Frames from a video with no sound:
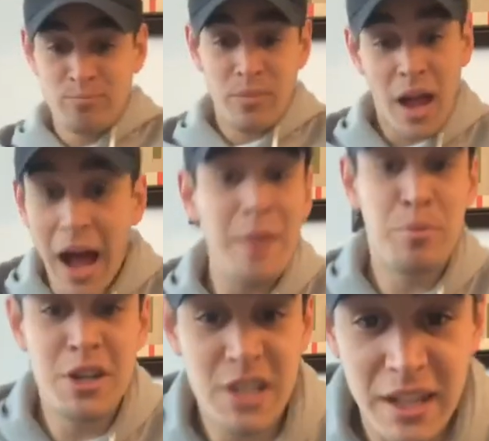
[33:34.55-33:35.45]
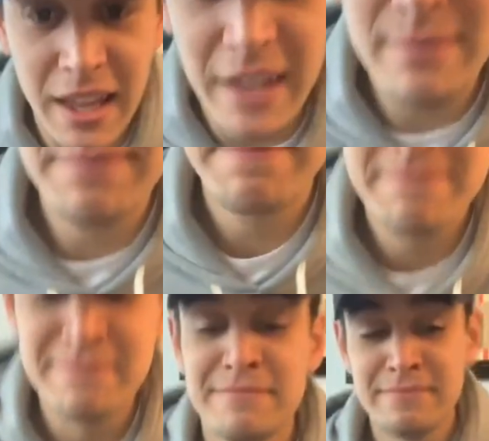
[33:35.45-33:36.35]
I appreciate that.
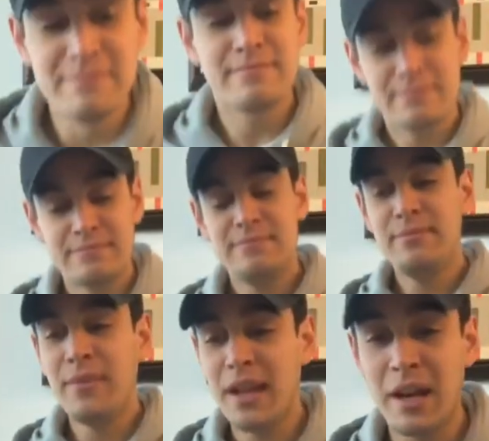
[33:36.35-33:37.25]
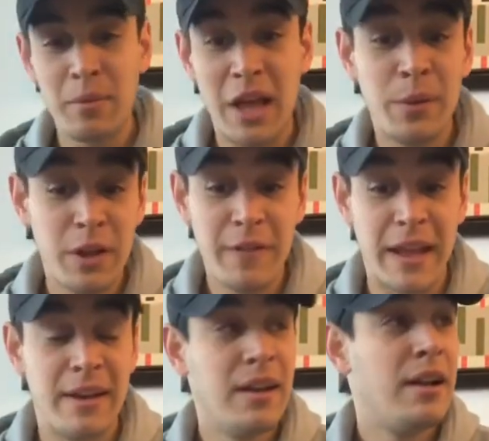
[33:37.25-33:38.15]
And I'm glad we learned that.
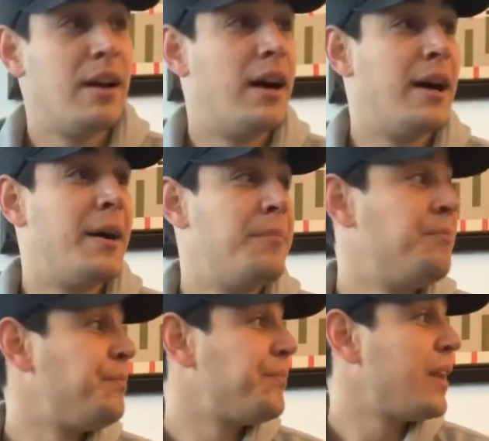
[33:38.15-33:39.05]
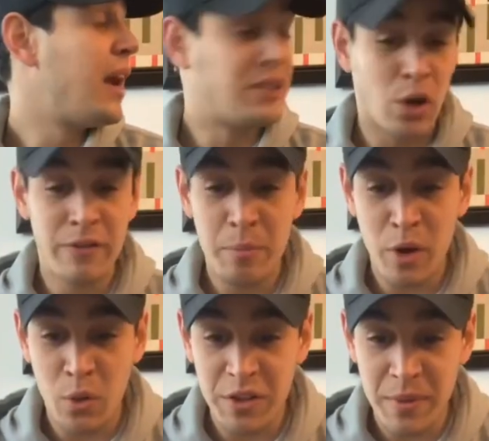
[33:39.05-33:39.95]
Don't have the book
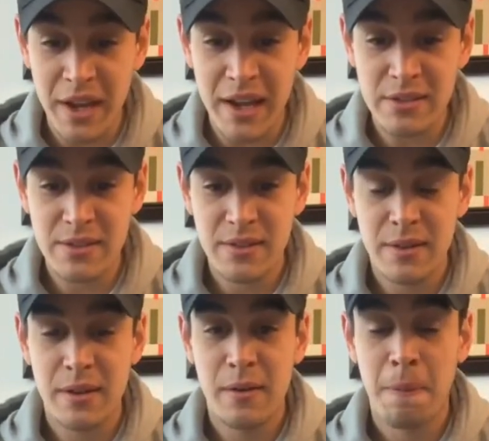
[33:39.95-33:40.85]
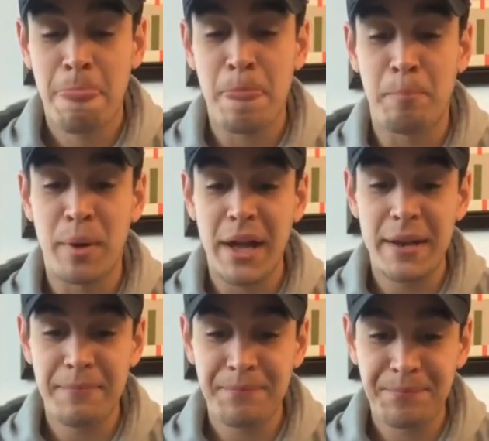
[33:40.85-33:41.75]
with me, guys.
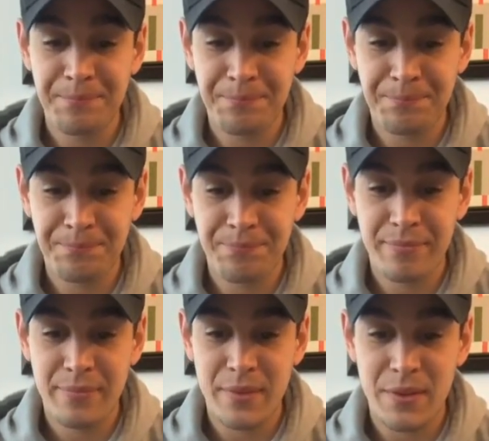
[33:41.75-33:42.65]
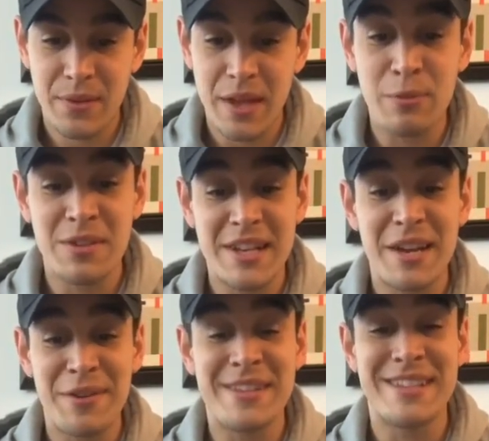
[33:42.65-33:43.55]
But, yeah, Rosende
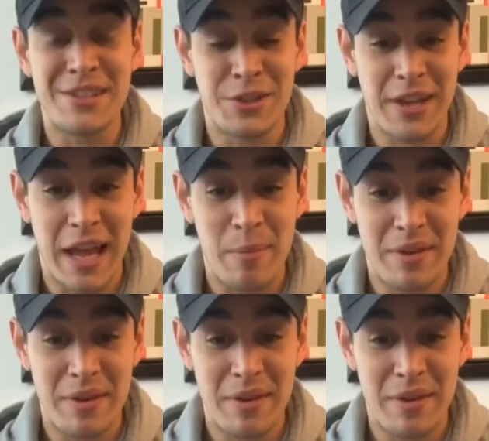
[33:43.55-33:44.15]
reads is a good habit.